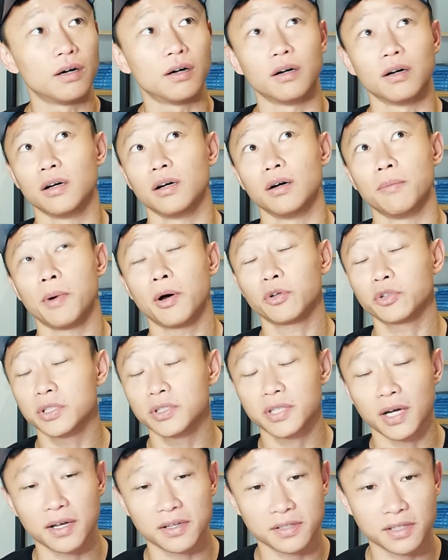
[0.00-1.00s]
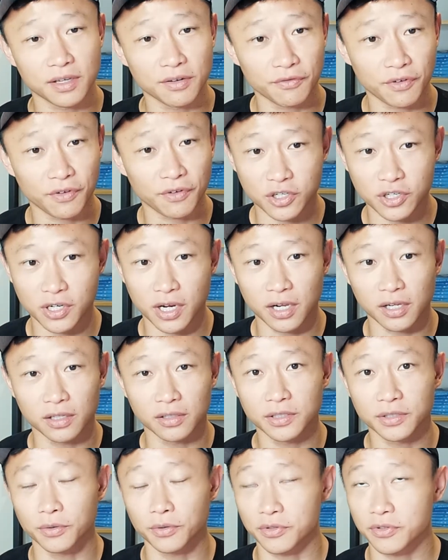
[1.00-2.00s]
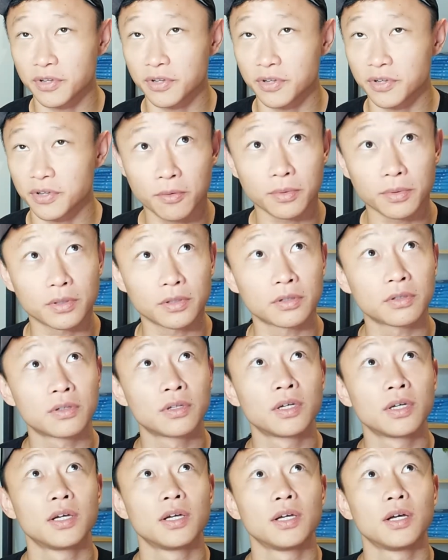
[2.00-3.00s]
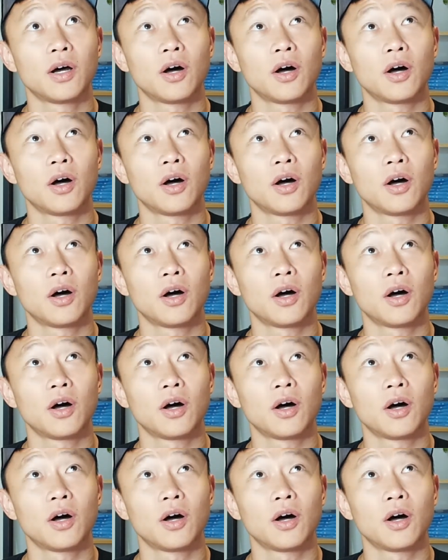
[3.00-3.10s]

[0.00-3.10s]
Multitasking functionality was terrible.